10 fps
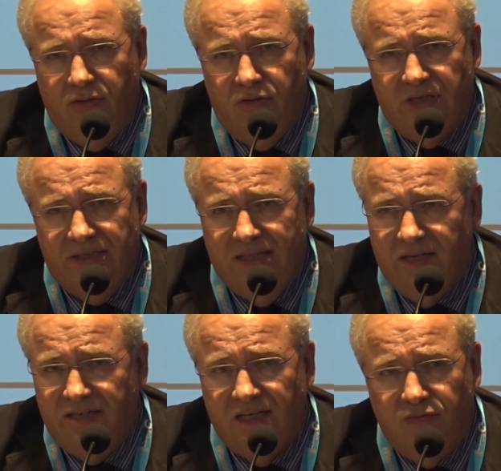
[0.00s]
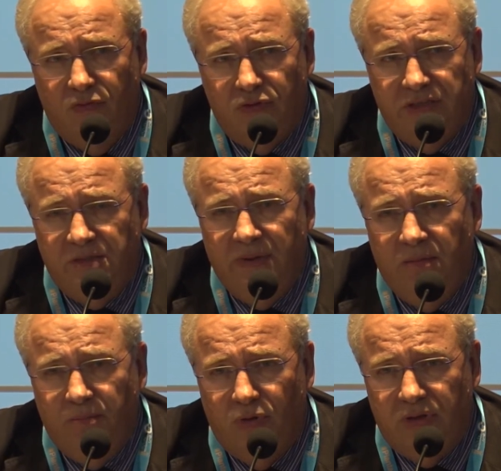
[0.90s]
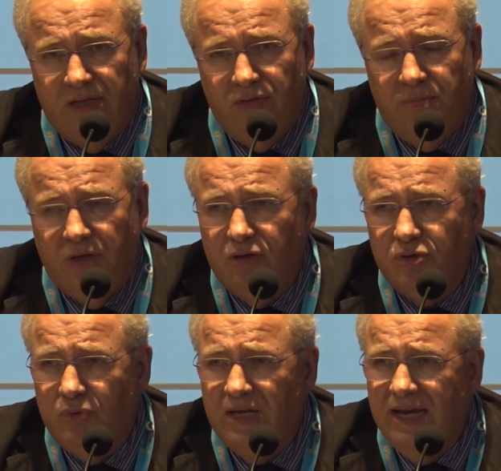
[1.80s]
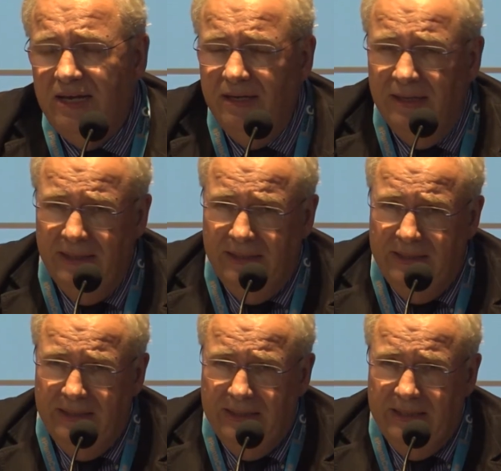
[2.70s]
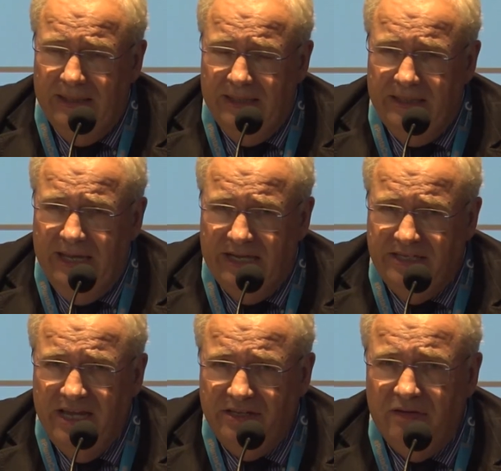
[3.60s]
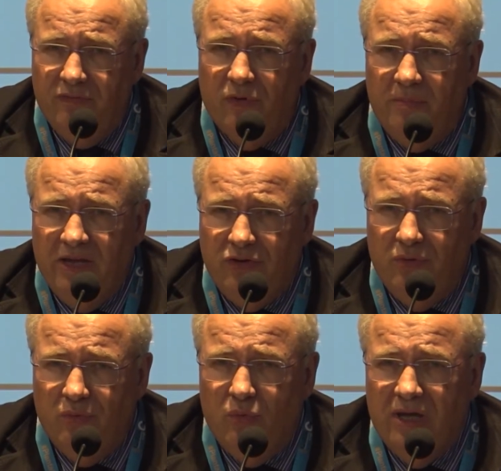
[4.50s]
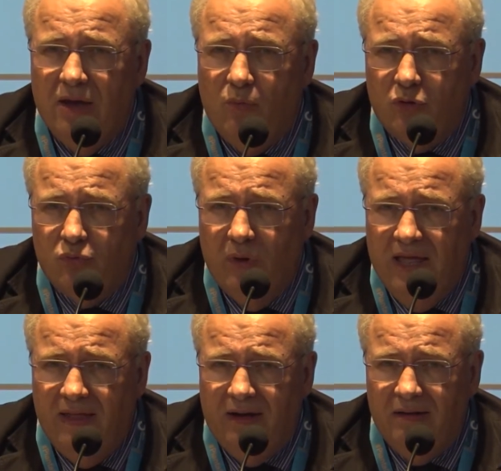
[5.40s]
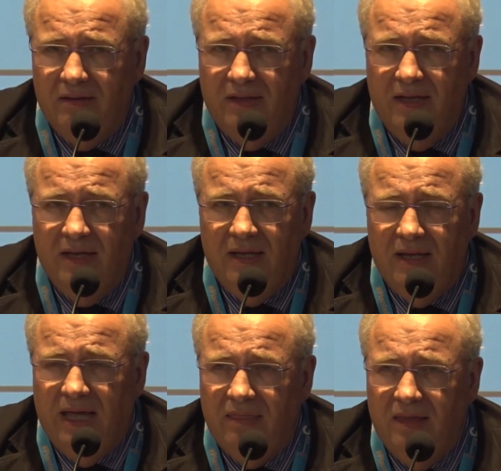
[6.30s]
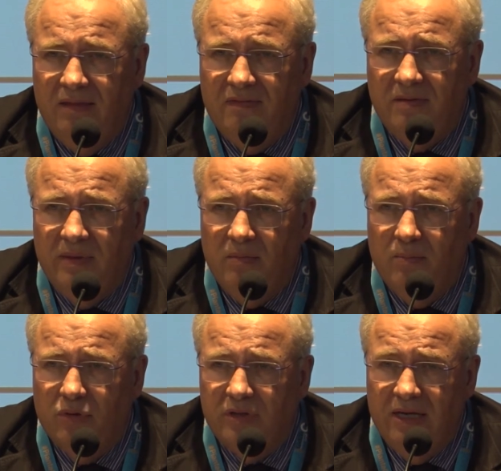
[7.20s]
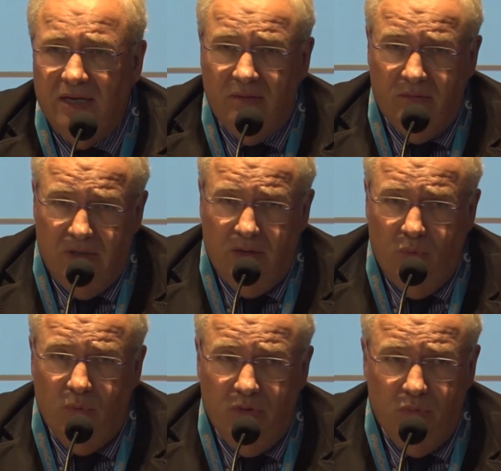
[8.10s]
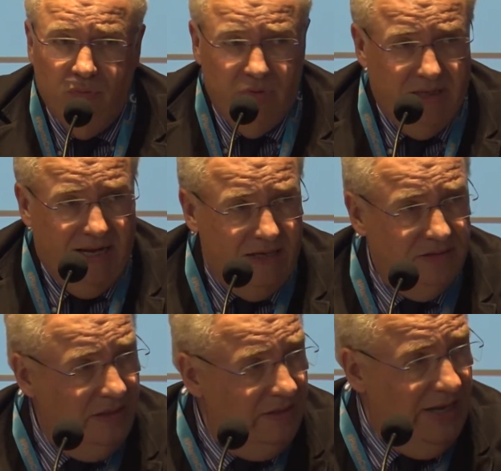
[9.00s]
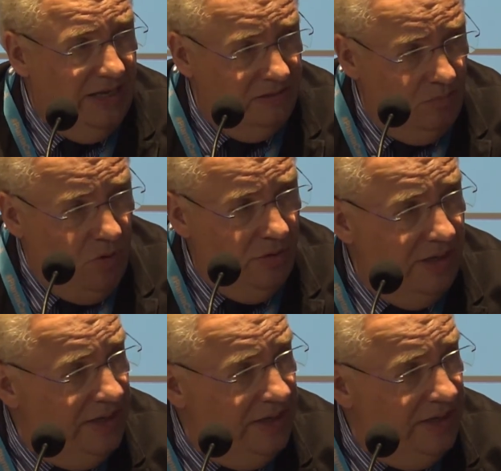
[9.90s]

Statates Task Force, is very important, no? Because we can exchange information, we can work together. I think this is very important, and we will do in the next month and